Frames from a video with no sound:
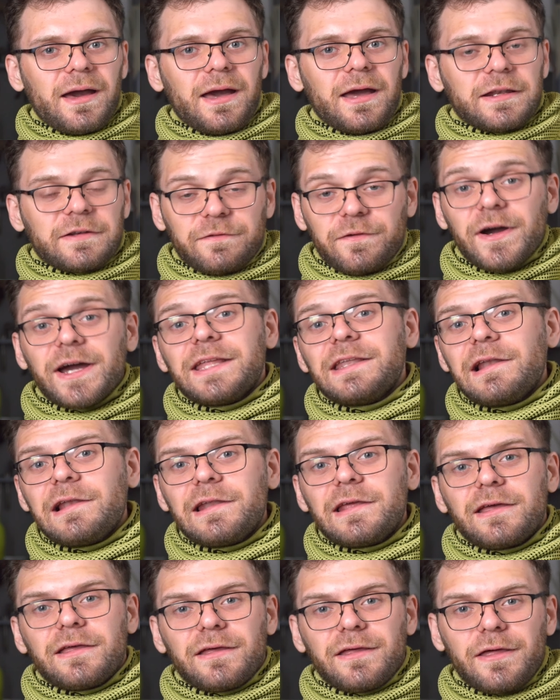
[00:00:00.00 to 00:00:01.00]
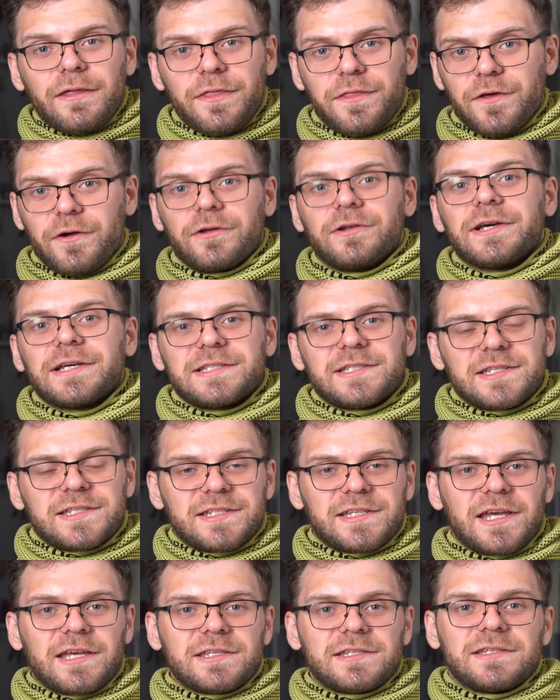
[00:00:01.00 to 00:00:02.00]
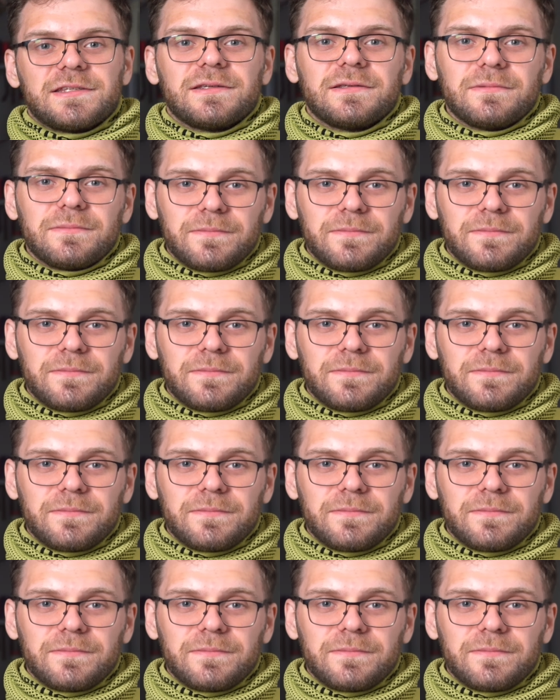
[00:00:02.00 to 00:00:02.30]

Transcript: And finally, third exercise,